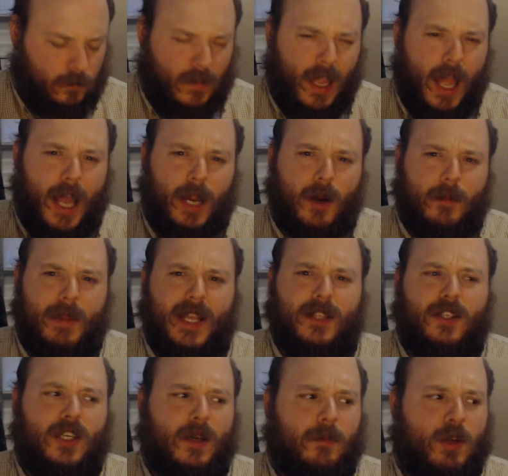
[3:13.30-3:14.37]

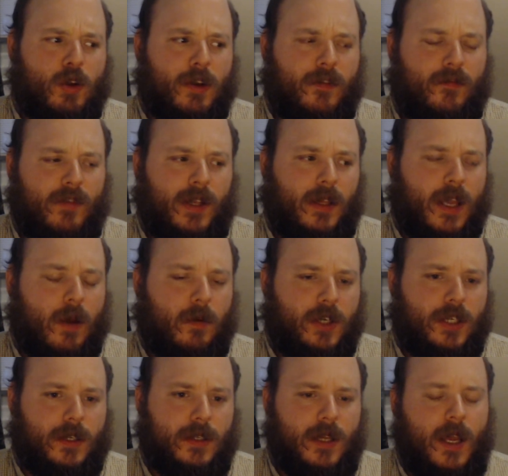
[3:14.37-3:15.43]
Akkermansia mucophilia, which
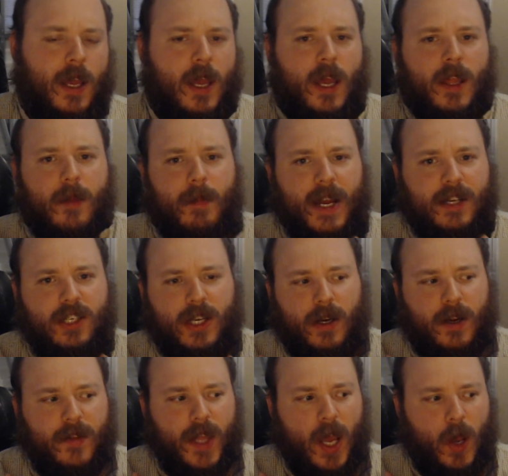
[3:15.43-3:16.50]
is the
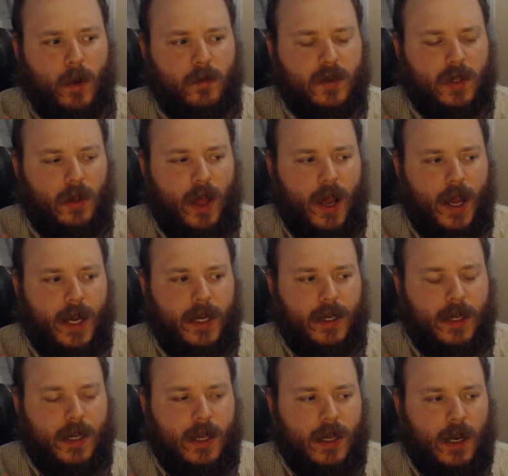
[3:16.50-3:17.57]
bacteria that helps
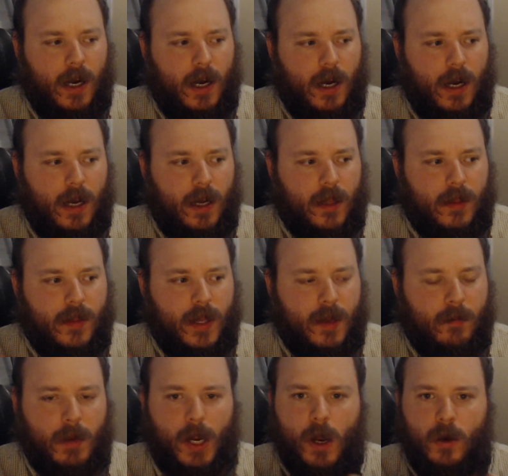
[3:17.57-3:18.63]
line the
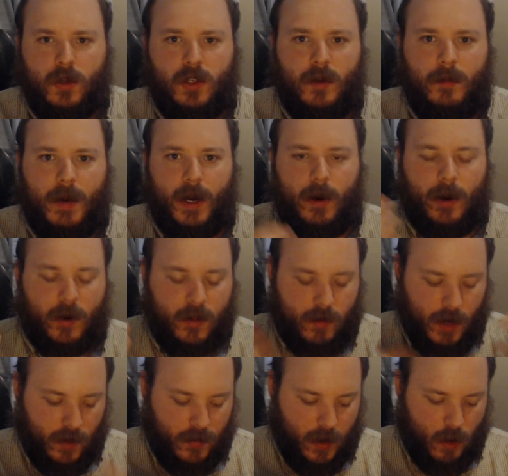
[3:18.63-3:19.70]
mucosal barrier
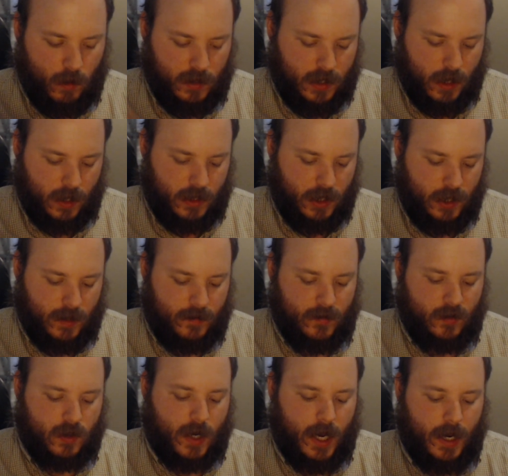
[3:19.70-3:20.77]
throughout the whole entire
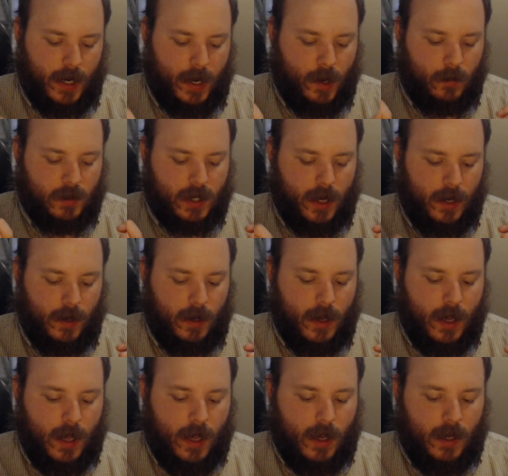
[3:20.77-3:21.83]
digestive tract and helps
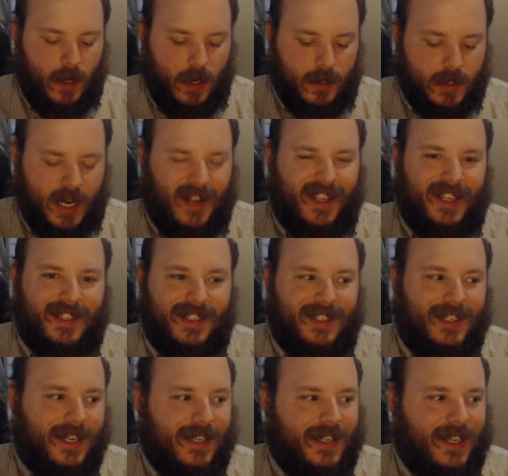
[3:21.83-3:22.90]
it's kind of
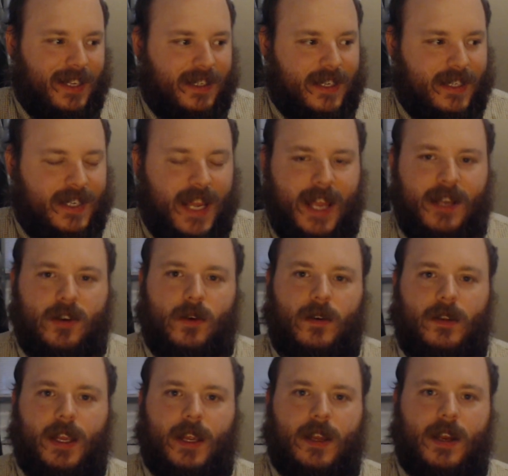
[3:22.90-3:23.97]
like the tender,
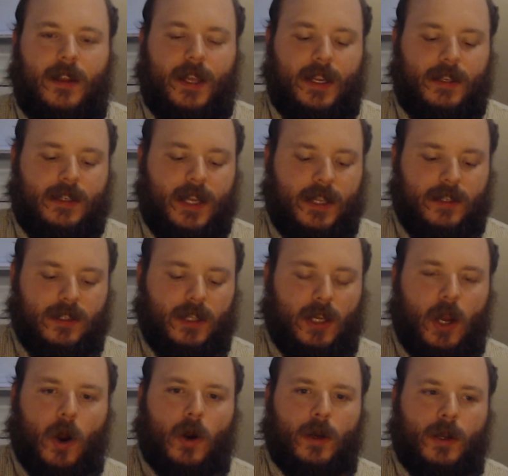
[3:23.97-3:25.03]
like kind of like tends the
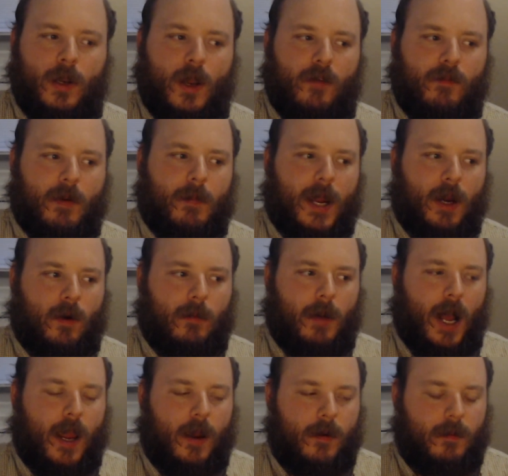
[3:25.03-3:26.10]
garden of your
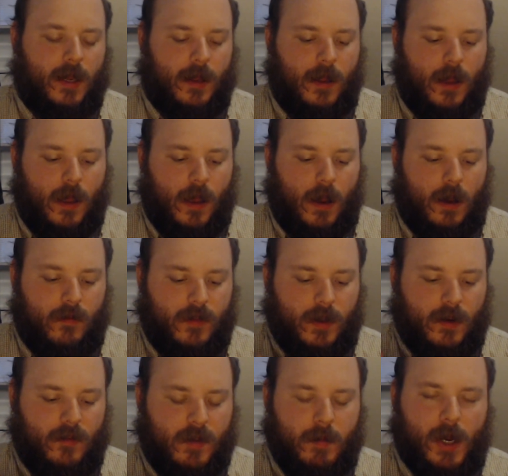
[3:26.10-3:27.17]
microbiome, of
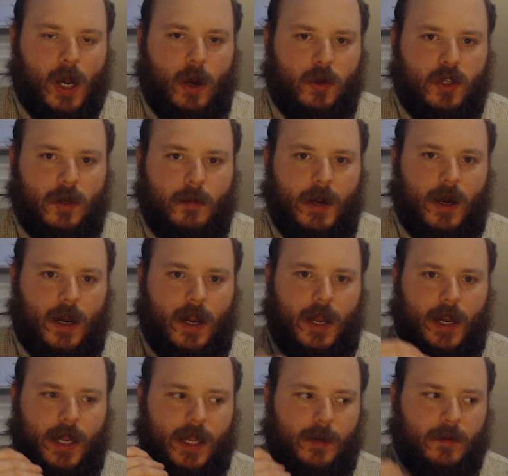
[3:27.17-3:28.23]
the mucosal barrier, kind
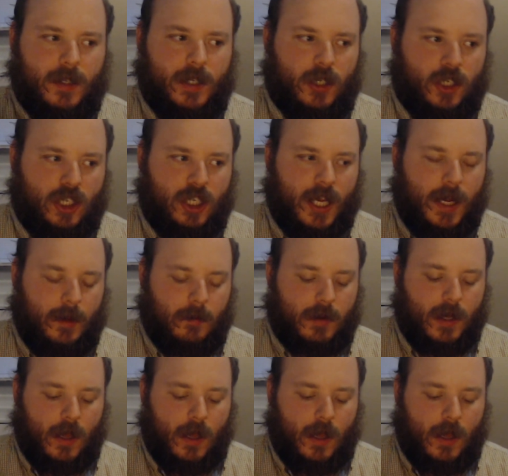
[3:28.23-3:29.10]
of keeps it in shape.